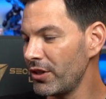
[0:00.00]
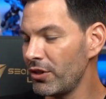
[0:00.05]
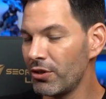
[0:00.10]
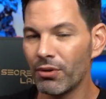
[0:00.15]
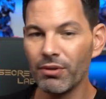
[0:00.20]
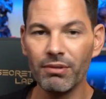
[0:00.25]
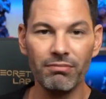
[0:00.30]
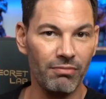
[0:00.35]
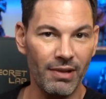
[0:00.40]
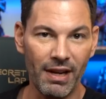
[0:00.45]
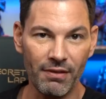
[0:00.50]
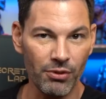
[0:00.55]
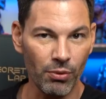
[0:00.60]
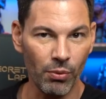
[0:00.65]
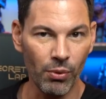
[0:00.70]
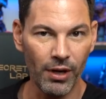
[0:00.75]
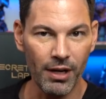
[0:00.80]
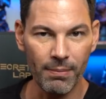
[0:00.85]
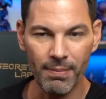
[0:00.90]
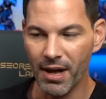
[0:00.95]
You don't have to
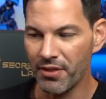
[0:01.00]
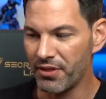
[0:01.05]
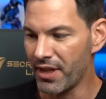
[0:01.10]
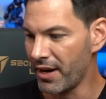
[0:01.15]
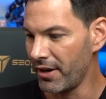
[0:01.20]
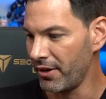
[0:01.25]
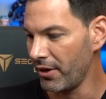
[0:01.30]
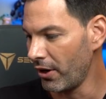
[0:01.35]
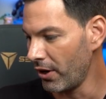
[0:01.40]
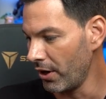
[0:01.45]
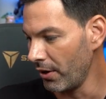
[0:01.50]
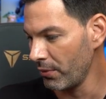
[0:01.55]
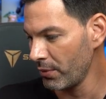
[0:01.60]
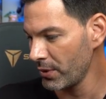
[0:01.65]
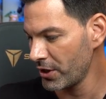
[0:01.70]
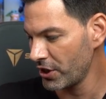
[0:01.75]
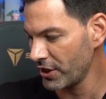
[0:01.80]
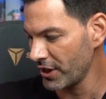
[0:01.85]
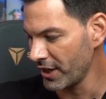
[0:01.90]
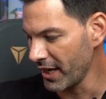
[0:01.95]
worry about that at all,
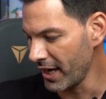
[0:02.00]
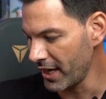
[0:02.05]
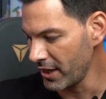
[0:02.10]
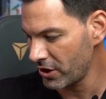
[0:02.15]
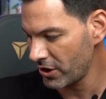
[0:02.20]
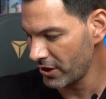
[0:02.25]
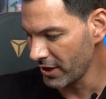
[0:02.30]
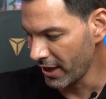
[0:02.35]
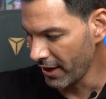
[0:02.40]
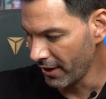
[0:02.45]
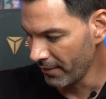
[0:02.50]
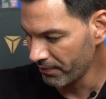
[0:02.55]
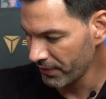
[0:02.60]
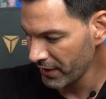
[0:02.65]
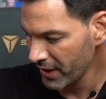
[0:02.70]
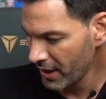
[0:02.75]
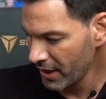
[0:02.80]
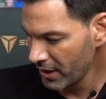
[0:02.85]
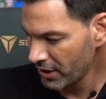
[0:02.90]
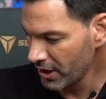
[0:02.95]
which is a nice
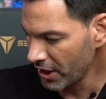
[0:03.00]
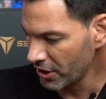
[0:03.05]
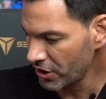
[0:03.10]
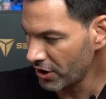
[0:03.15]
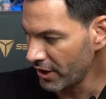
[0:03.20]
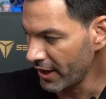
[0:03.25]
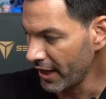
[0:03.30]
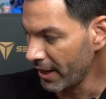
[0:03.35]
touch to